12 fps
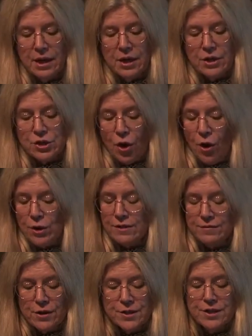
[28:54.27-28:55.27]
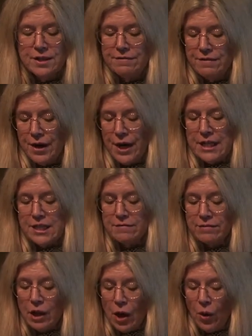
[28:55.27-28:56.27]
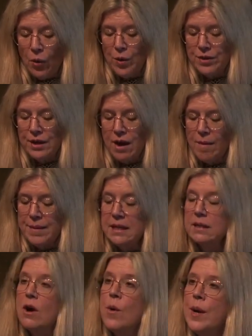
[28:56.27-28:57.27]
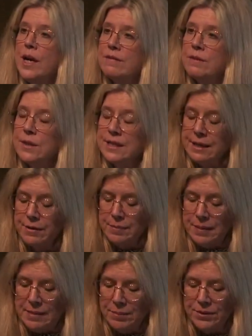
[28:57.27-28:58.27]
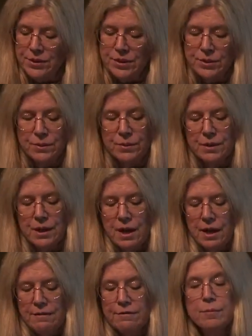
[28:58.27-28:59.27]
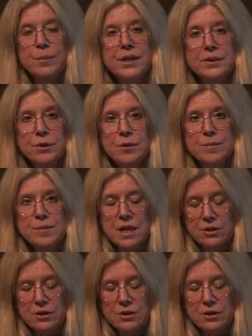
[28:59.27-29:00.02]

Songs, verses, and variants flow with the coming and going of ordinary people too, from pilgrims and